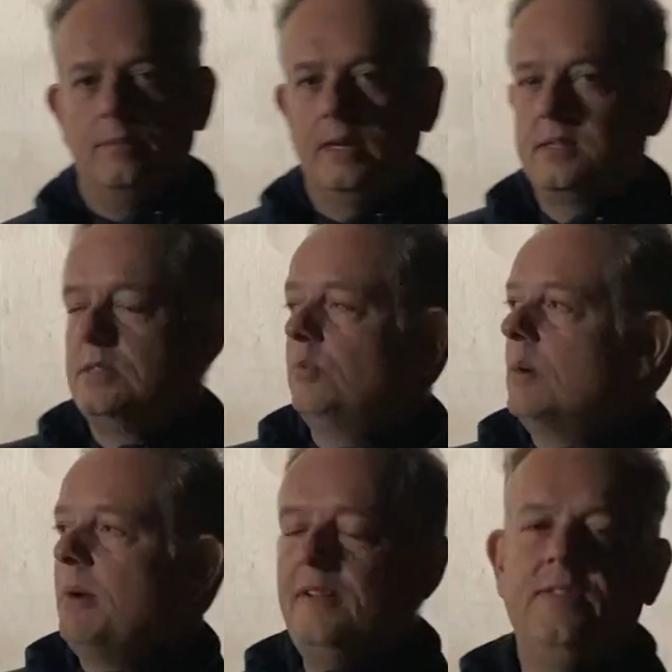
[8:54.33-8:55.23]
This is one
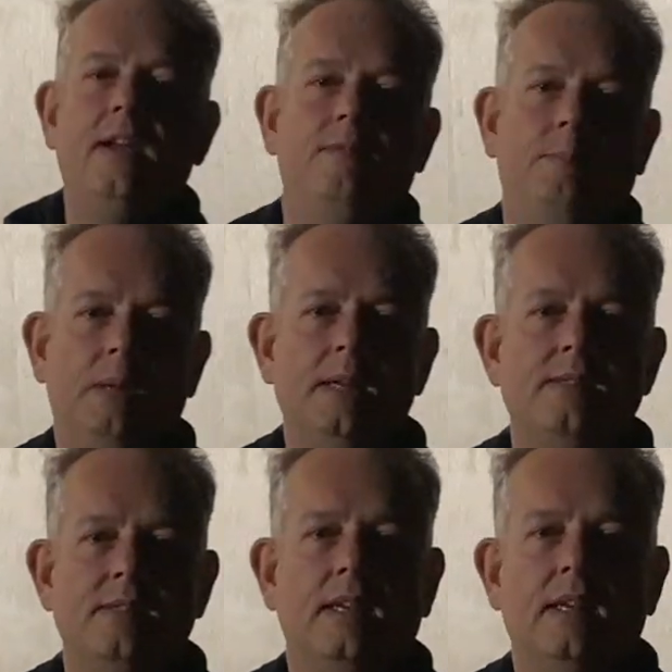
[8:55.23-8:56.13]
of my favourite
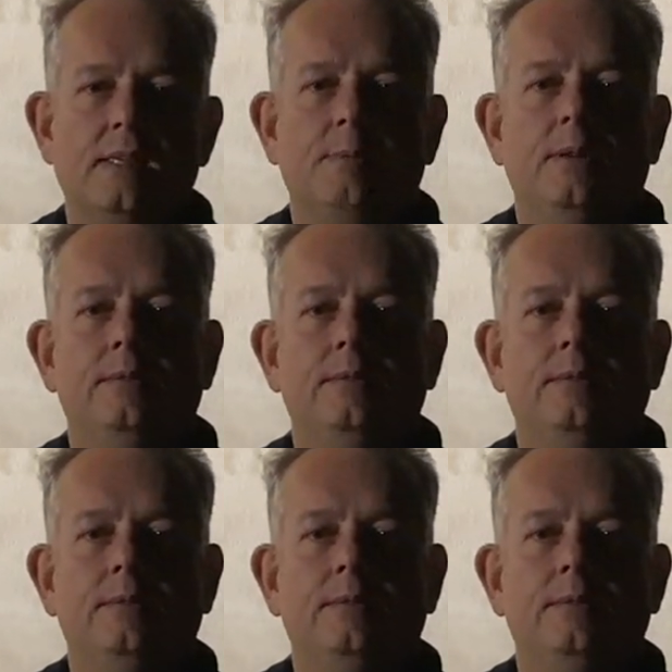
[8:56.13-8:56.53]
places in Lisbon.